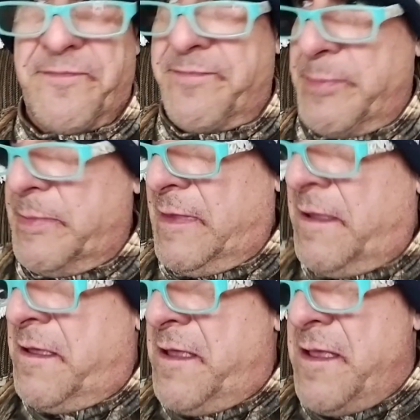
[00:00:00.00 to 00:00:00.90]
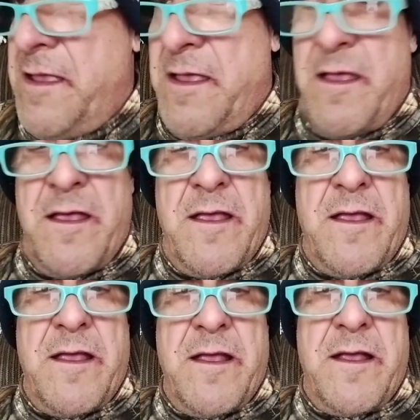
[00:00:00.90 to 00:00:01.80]

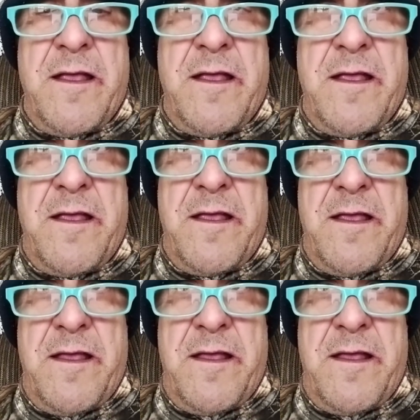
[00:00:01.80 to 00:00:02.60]
[no speech]